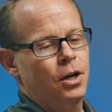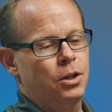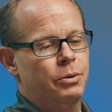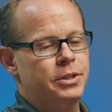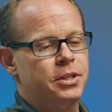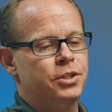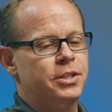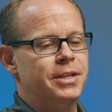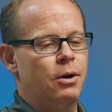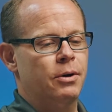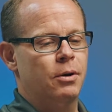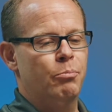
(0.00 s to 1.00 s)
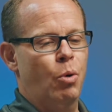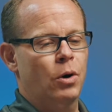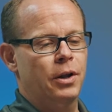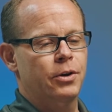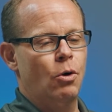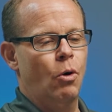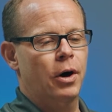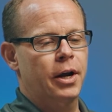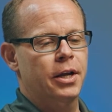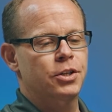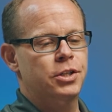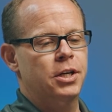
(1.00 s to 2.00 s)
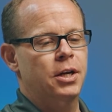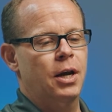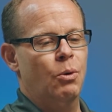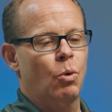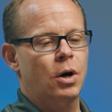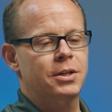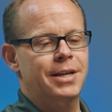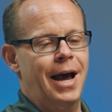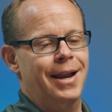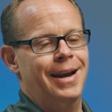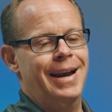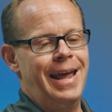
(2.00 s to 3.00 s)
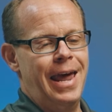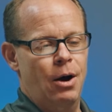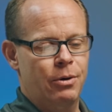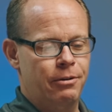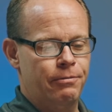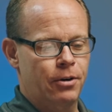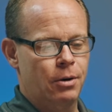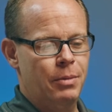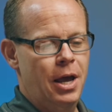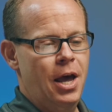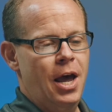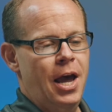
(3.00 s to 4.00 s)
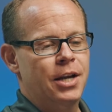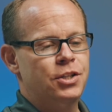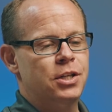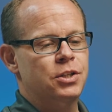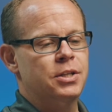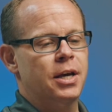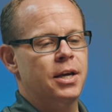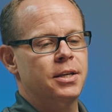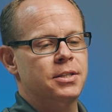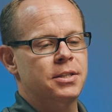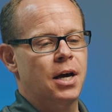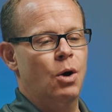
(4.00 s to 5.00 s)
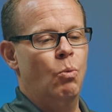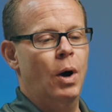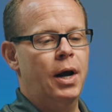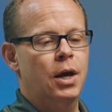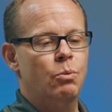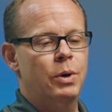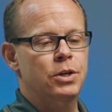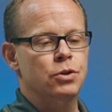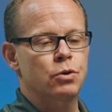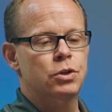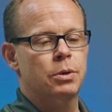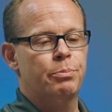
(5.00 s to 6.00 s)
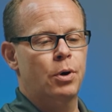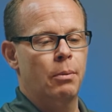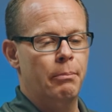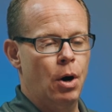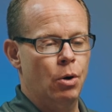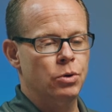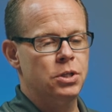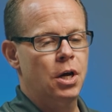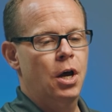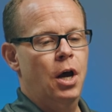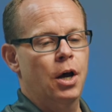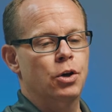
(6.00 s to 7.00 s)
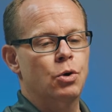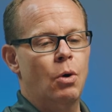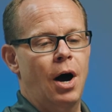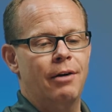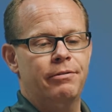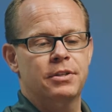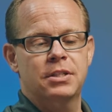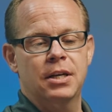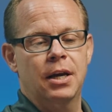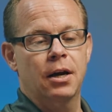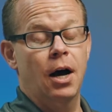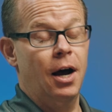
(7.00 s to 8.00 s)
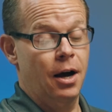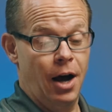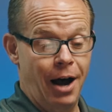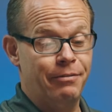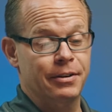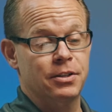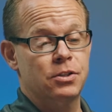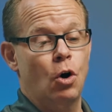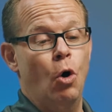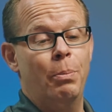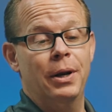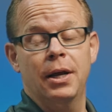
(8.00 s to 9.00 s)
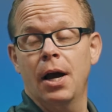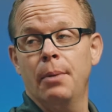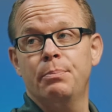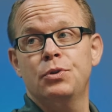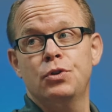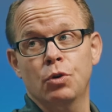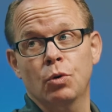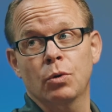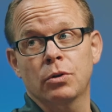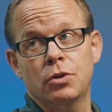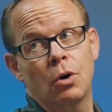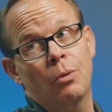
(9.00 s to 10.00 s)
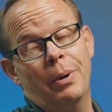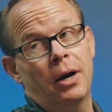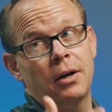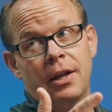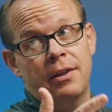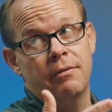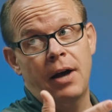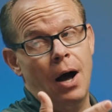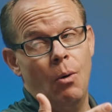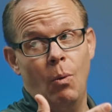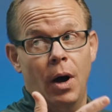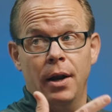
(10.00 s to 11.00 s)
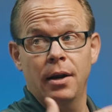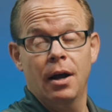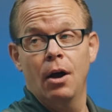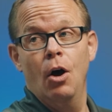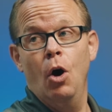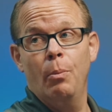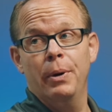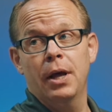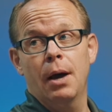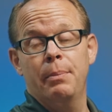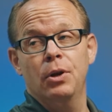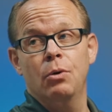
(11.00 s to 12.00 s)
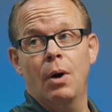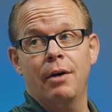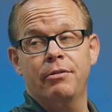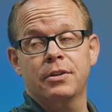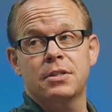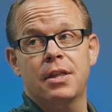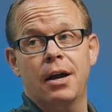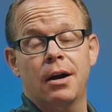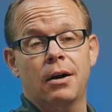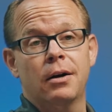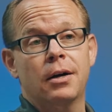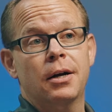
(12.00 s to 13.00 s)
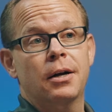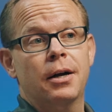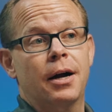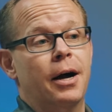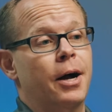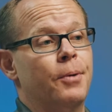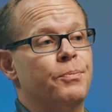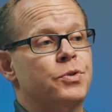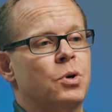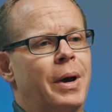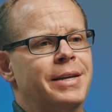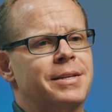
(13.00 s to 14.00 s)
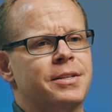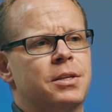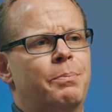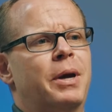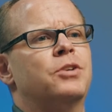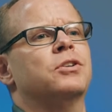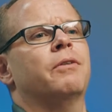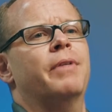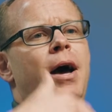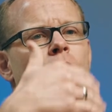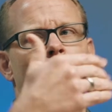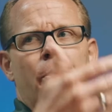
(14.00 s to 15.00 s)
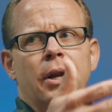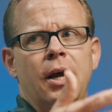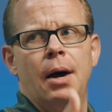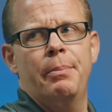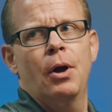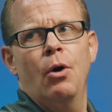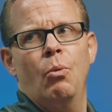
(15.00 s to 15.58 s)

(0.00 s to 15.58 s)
Clarissa, she's out in Portland, Oregon. She works at an accounting firm, and she says, what can we do to promote a new office opening up soon? So apparently they've got one opening up a new office there. So anticipation of that opening up.